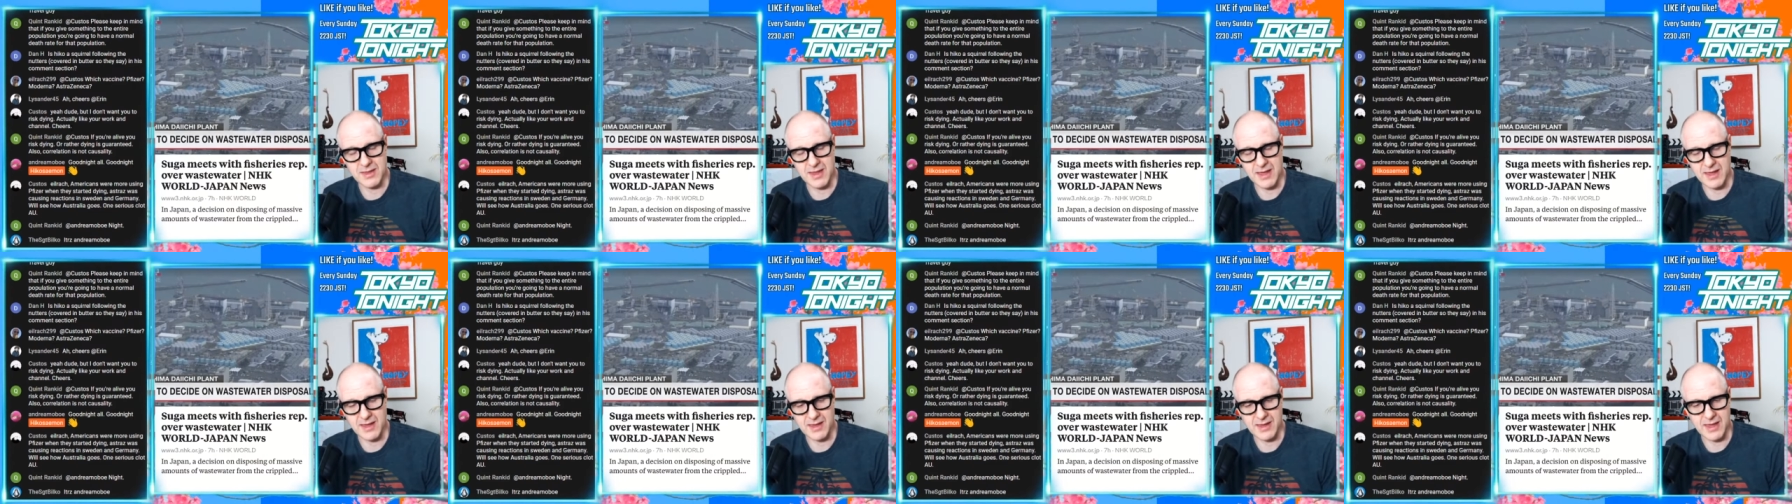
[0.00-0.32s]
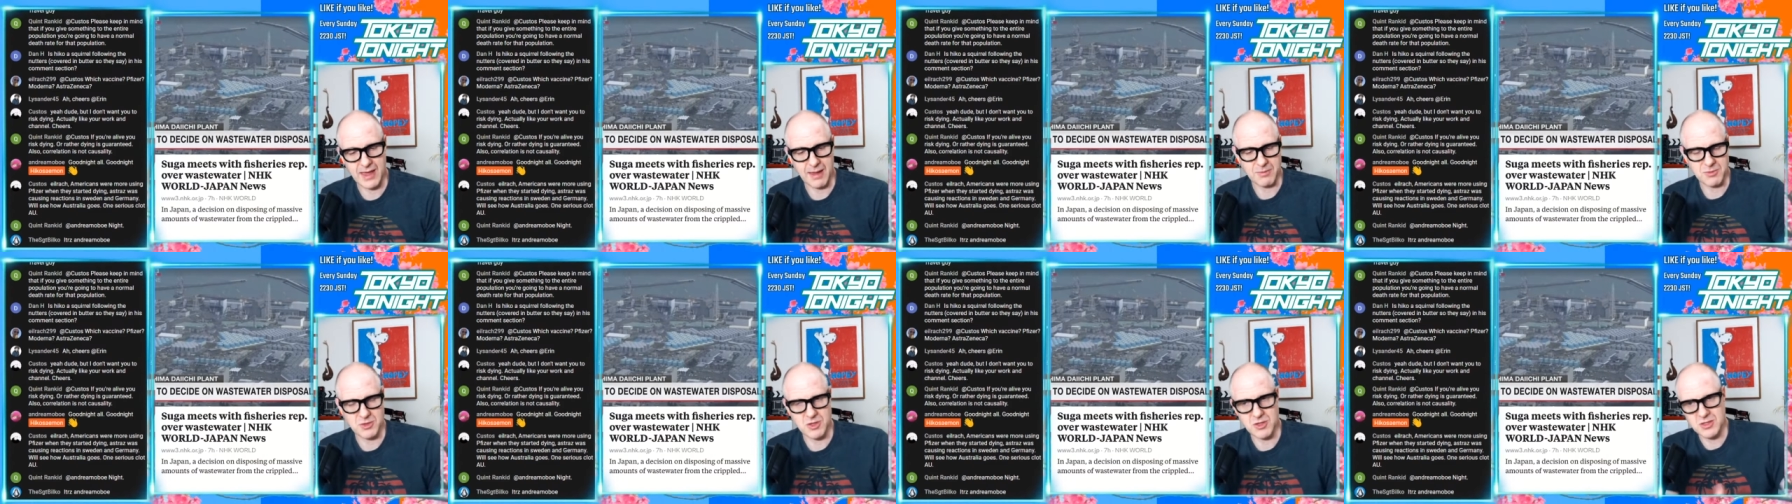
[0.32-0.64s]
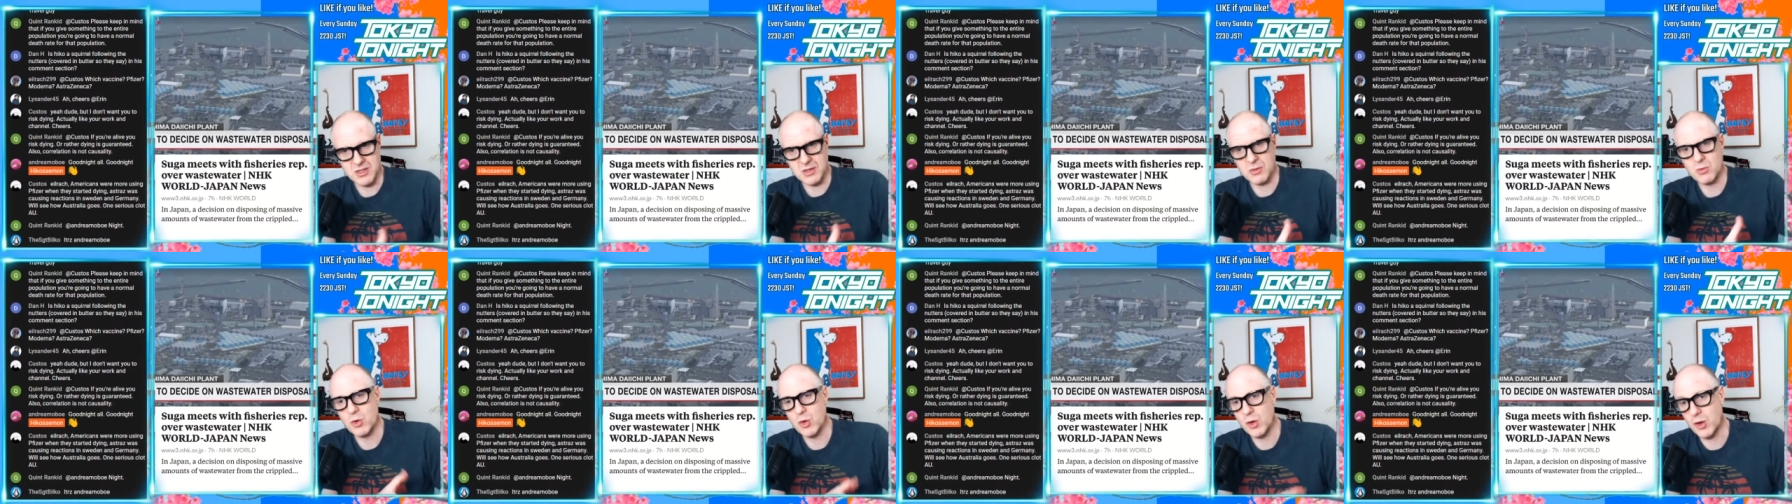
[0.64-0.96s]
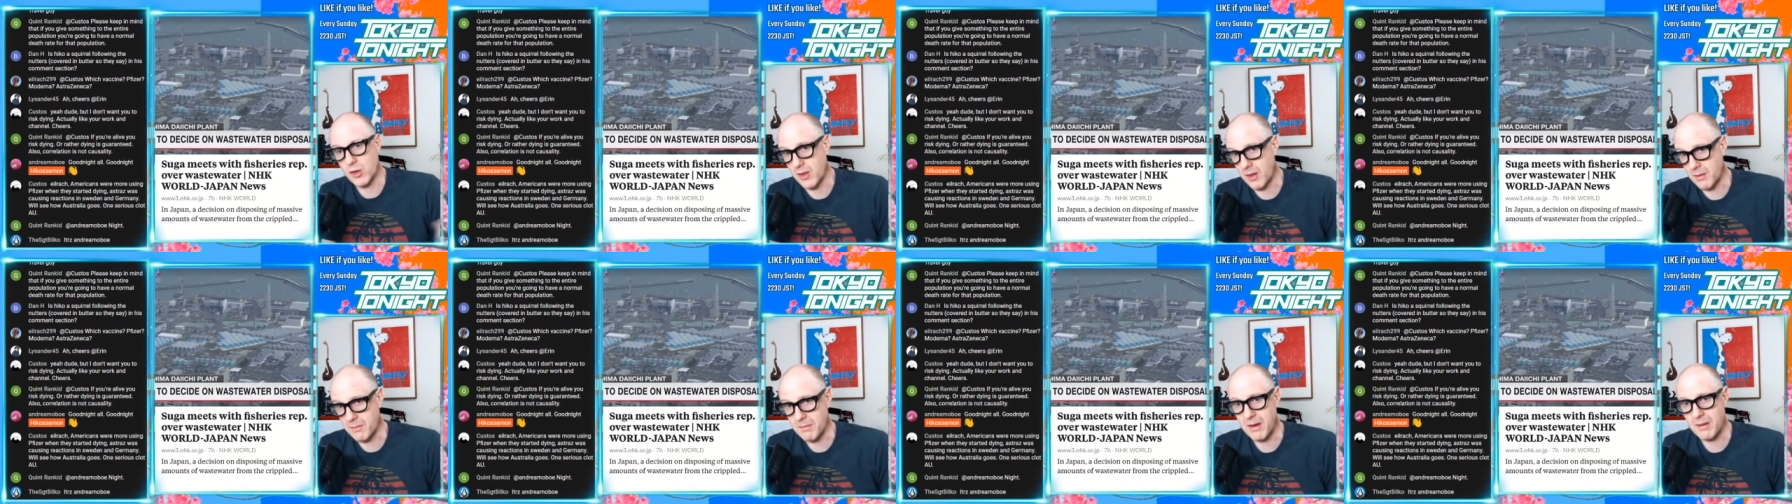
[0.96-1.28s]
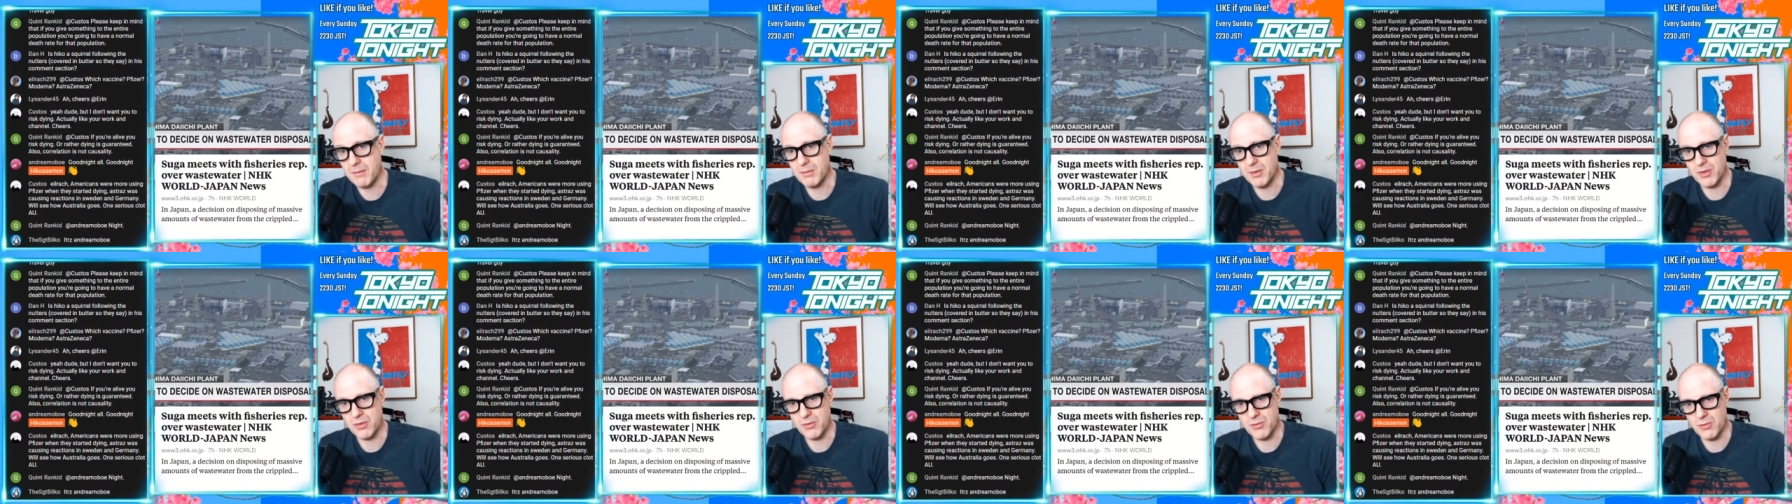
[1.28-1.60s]
they capture seawater, they
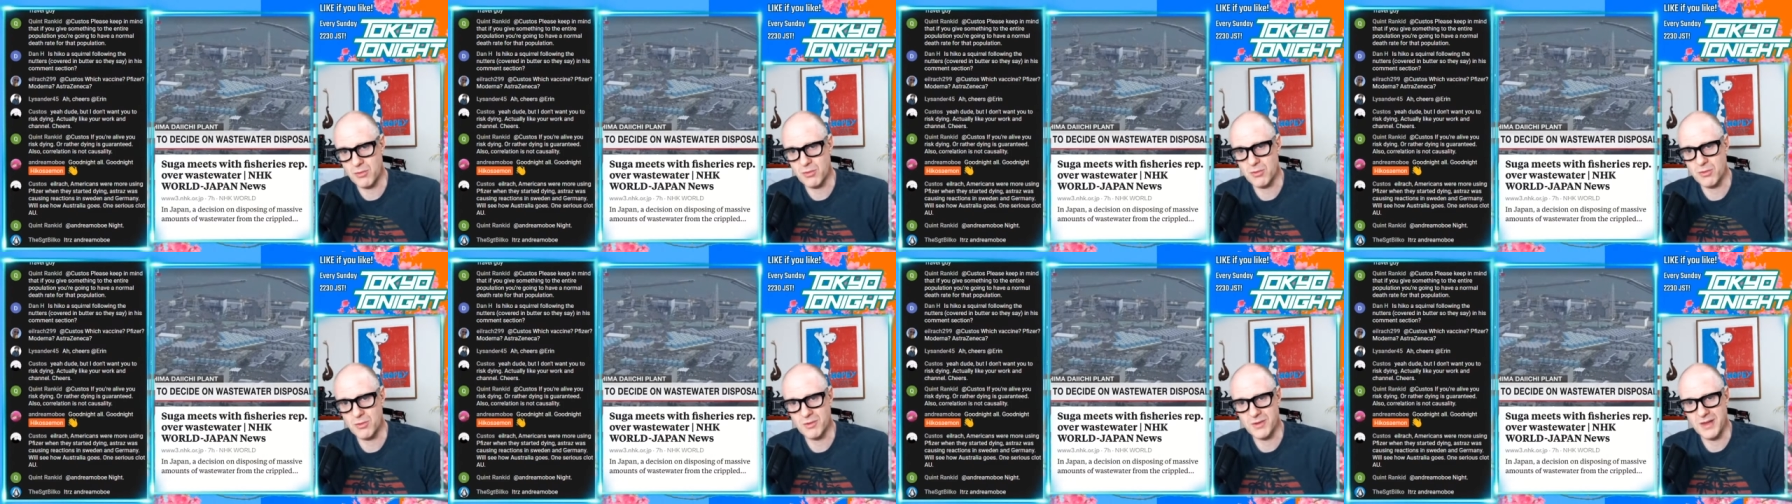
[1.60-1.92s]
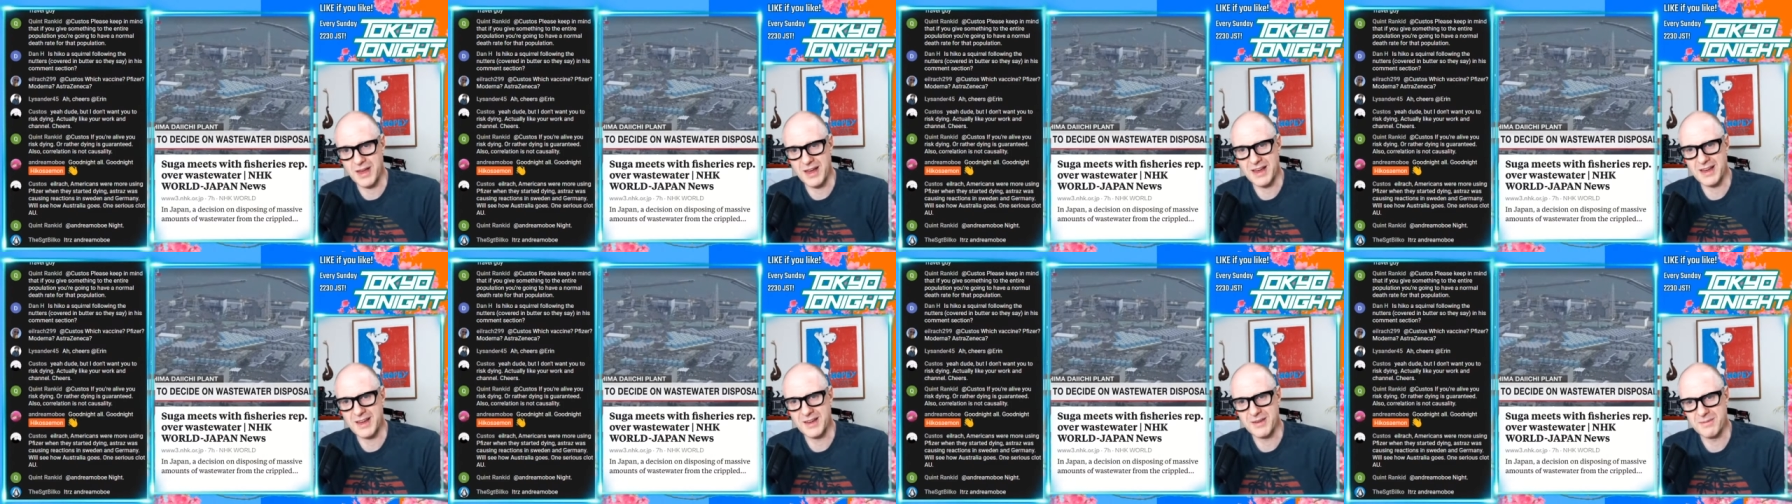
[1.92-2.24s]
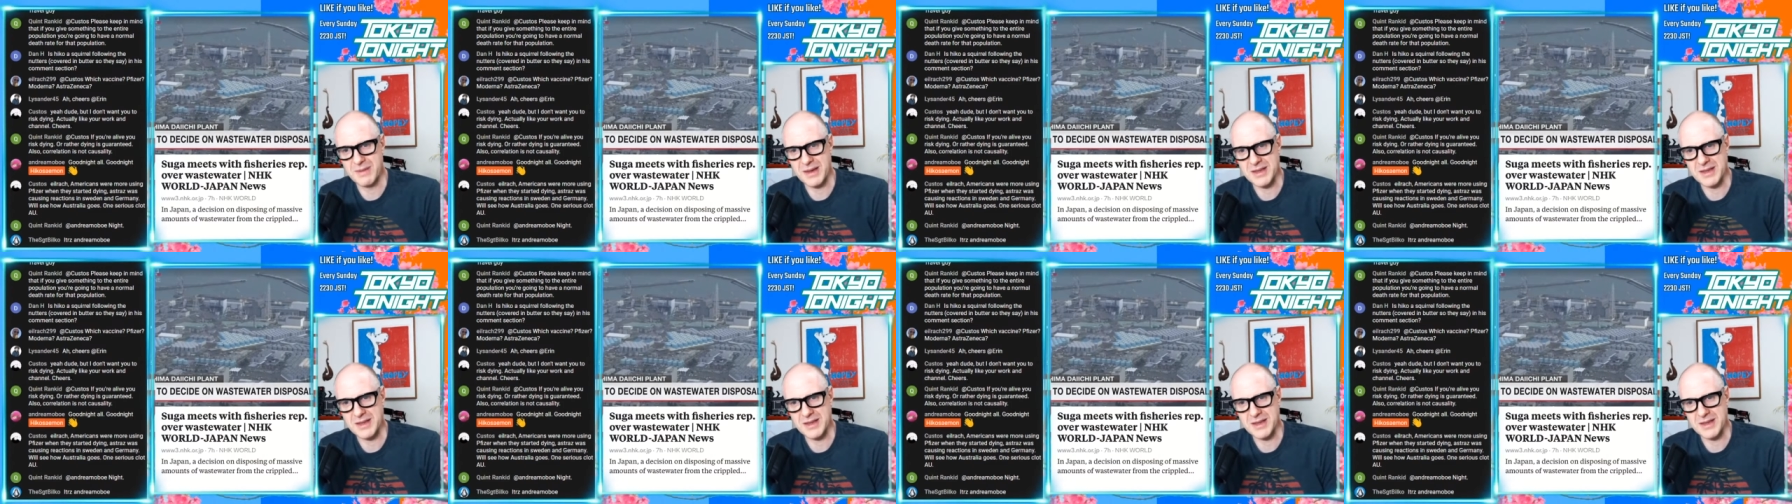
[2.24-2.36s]
pump it through uh,